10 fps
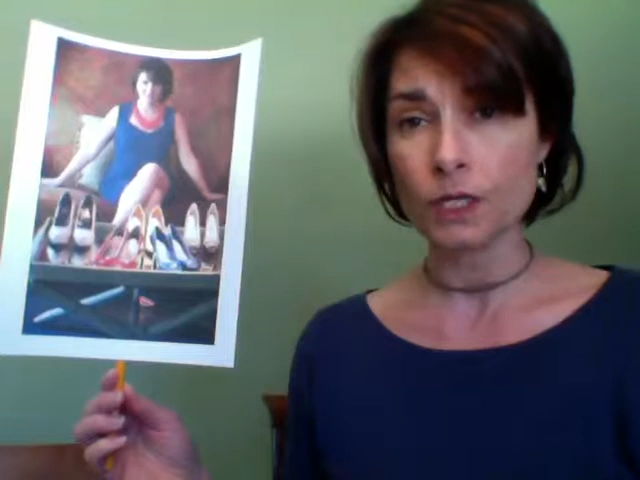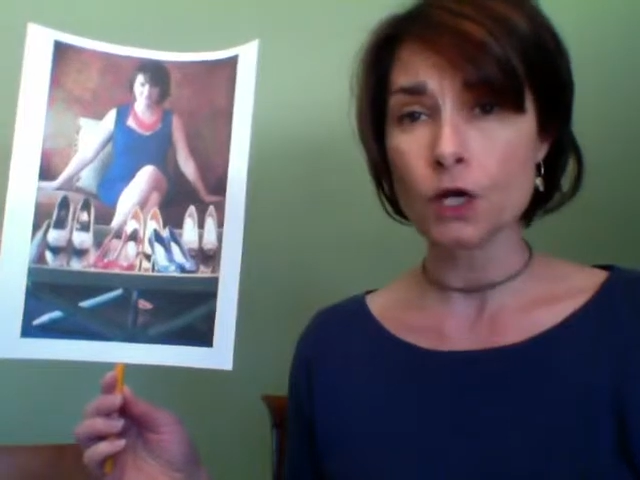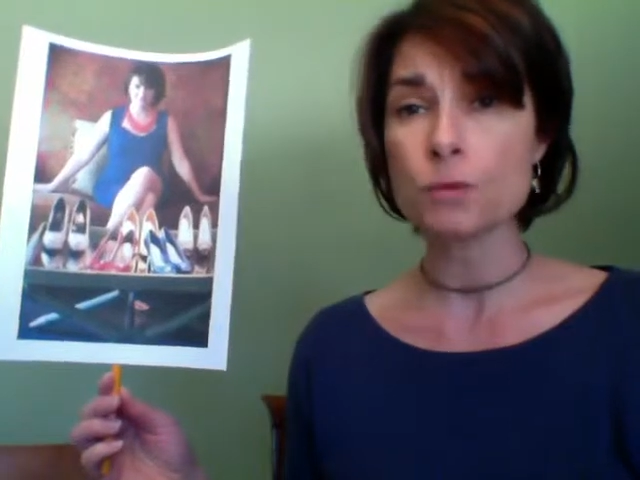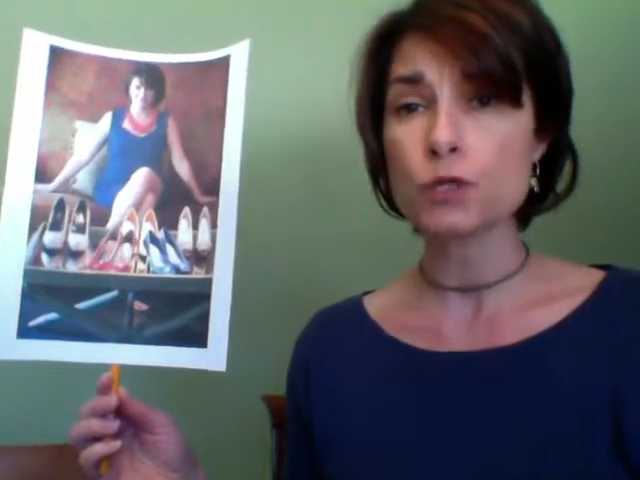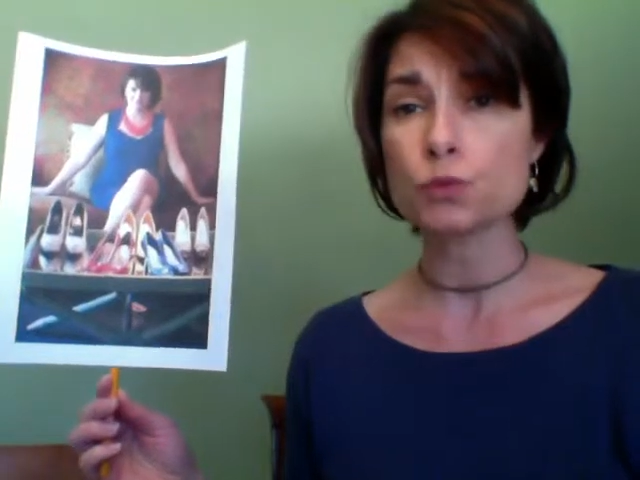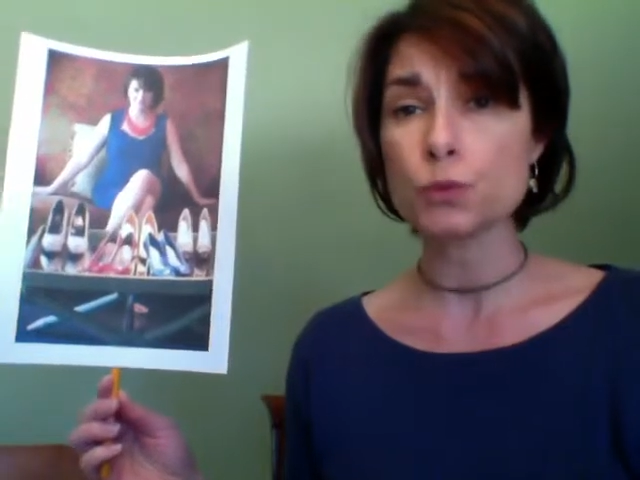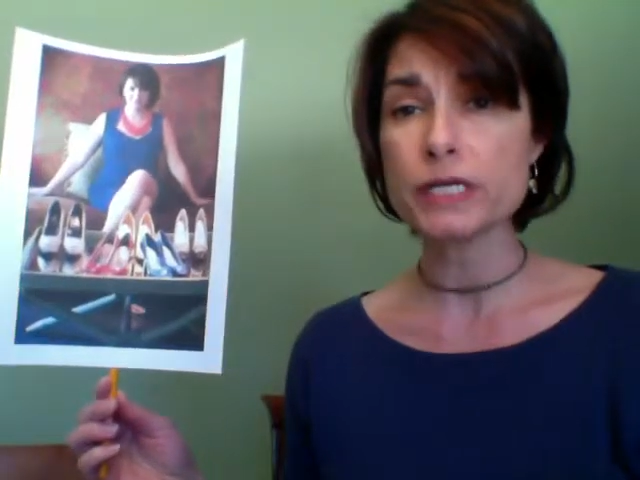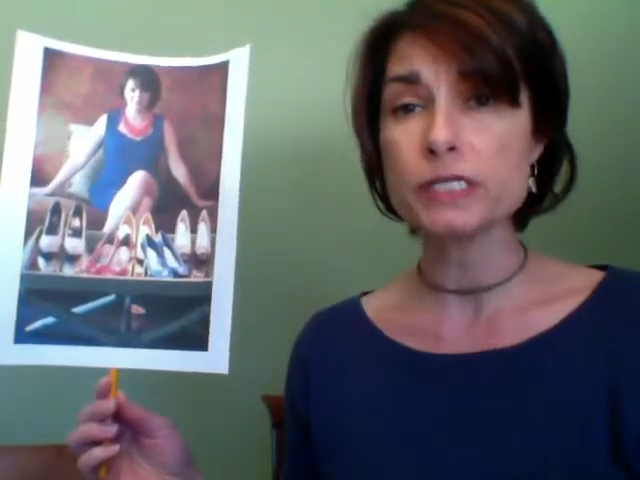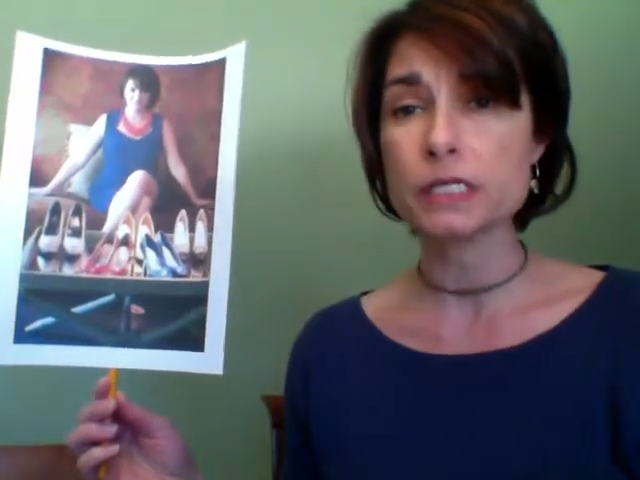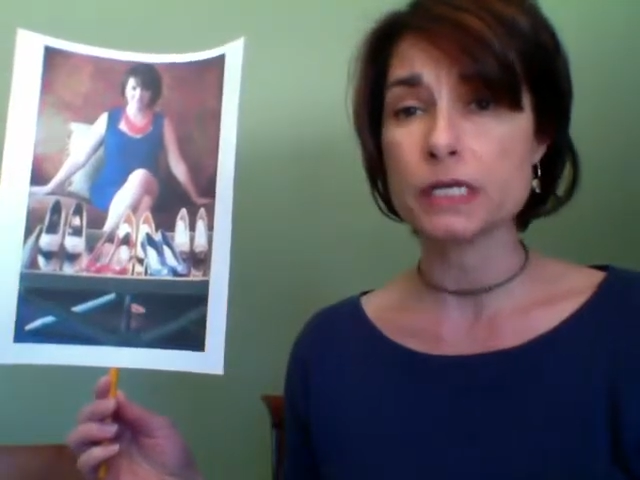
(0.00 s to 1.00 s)
her most
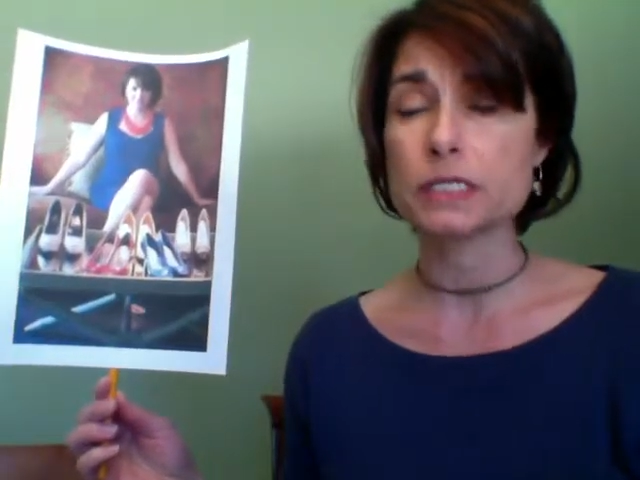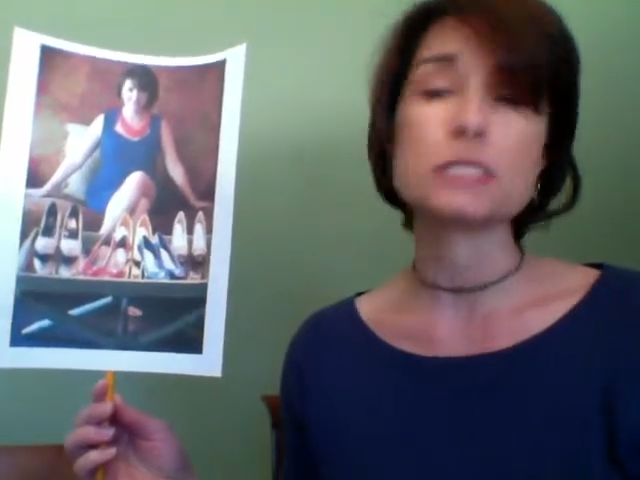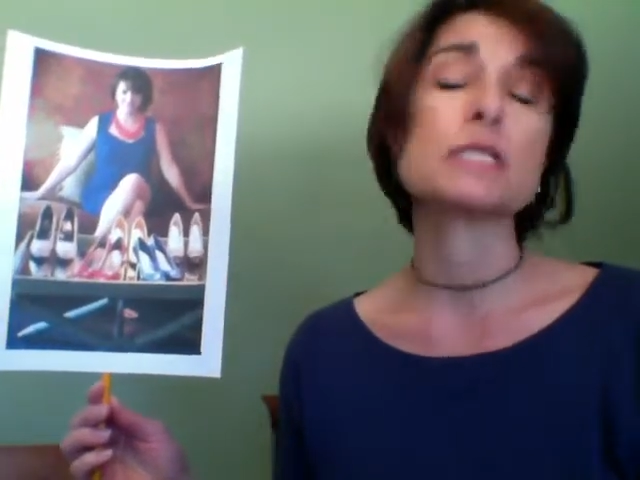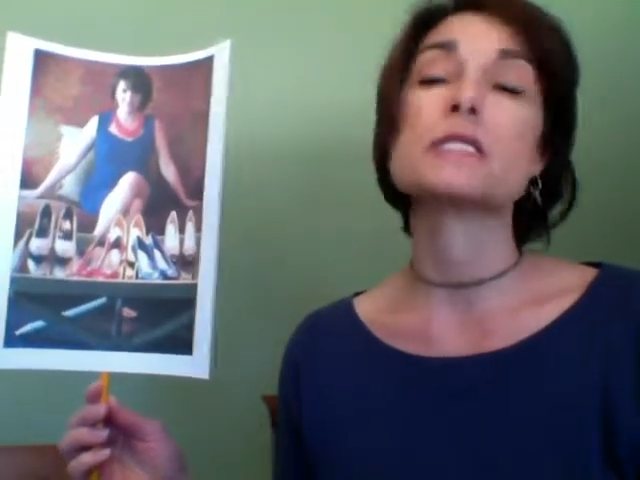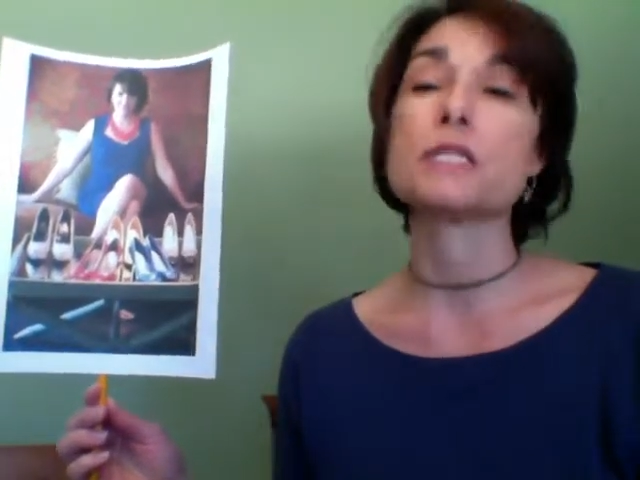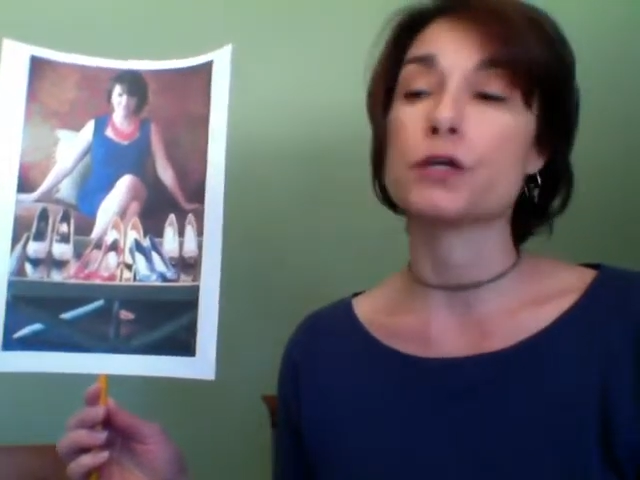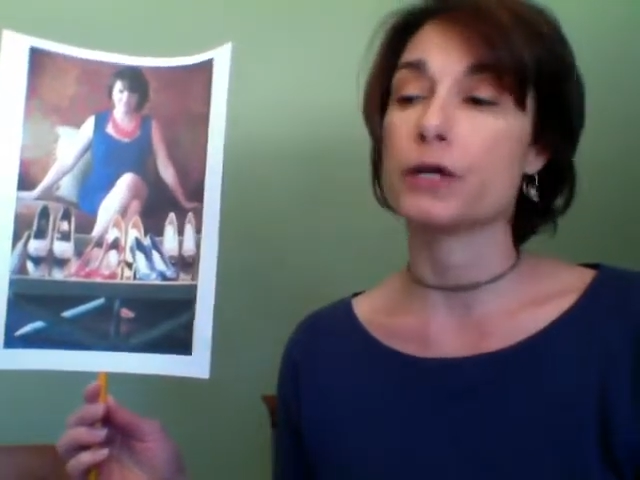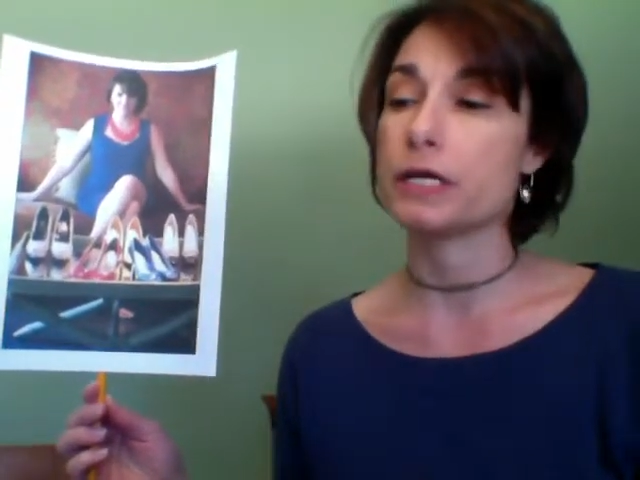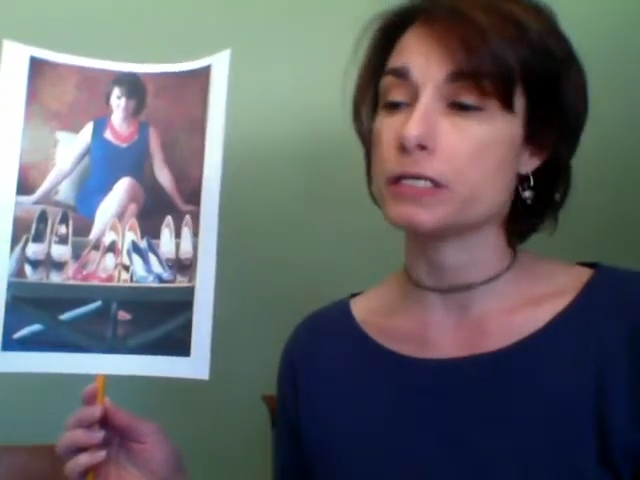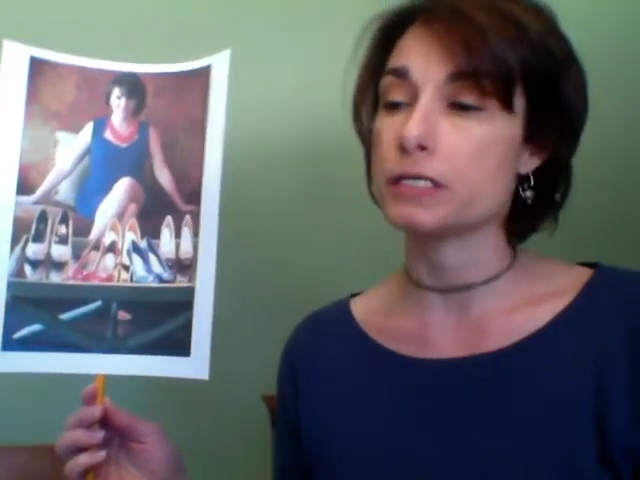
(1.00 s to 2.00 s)
recent
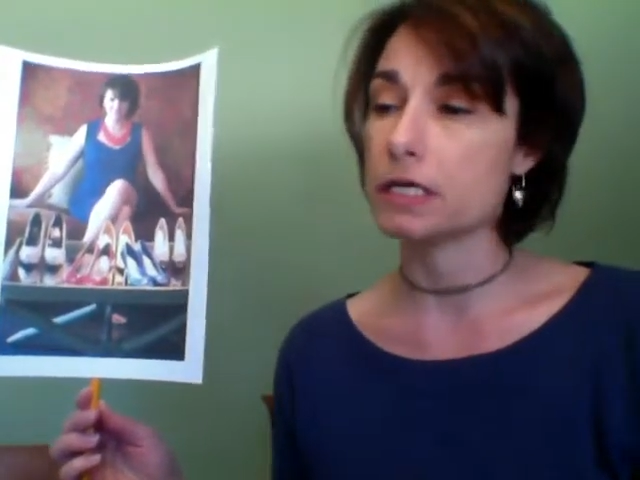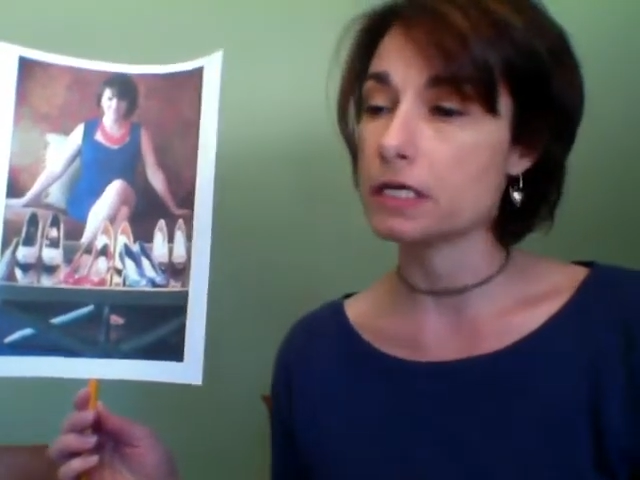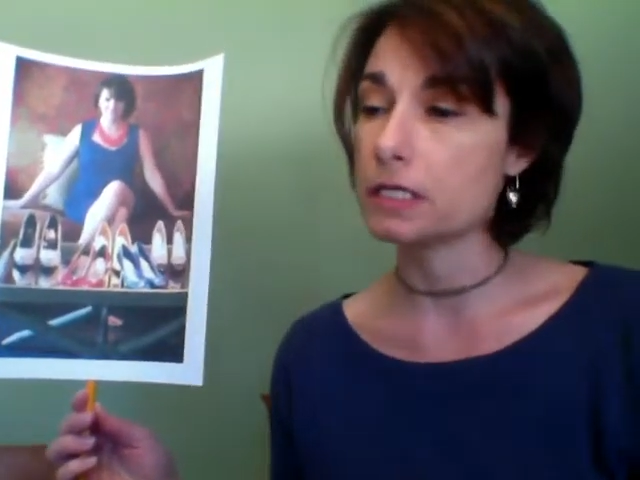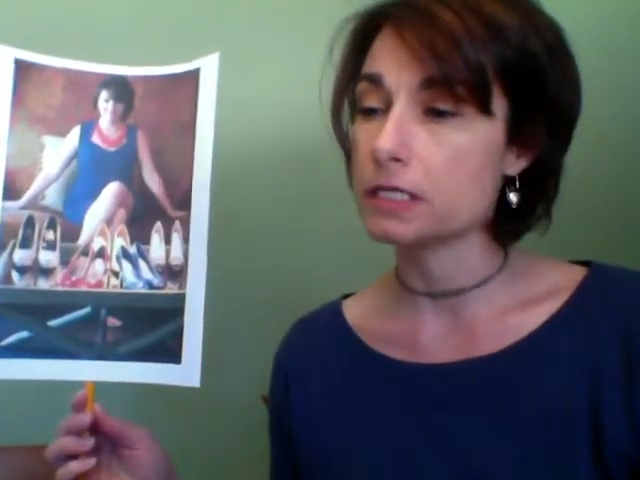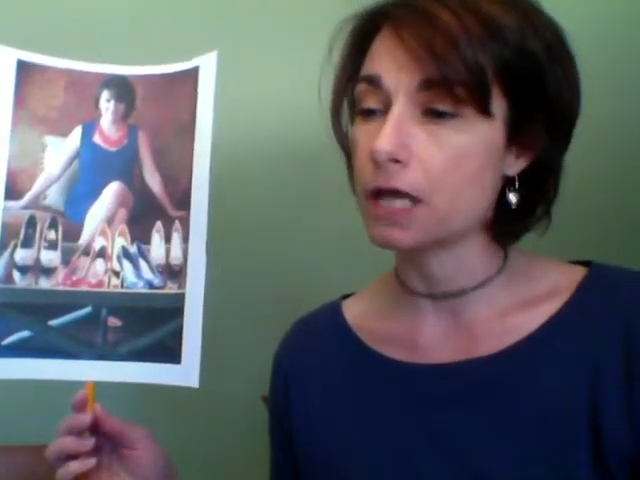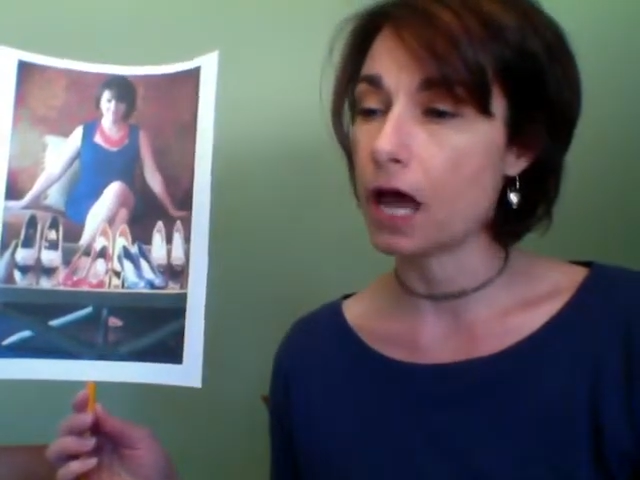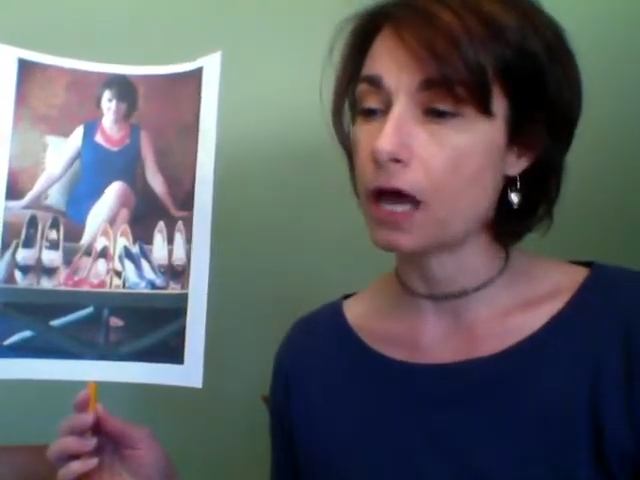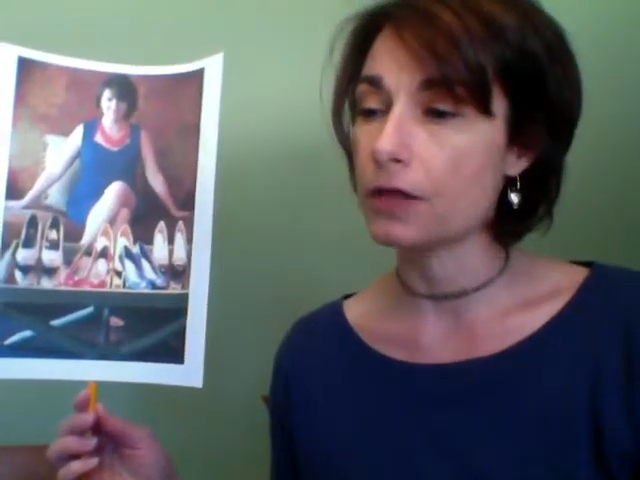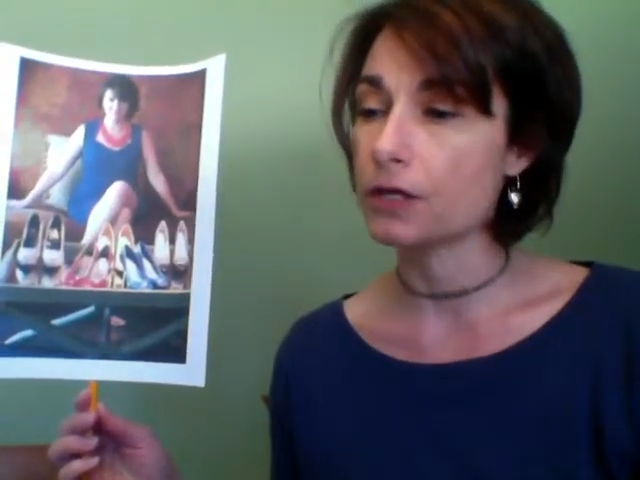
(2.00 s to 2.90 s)
series is uh,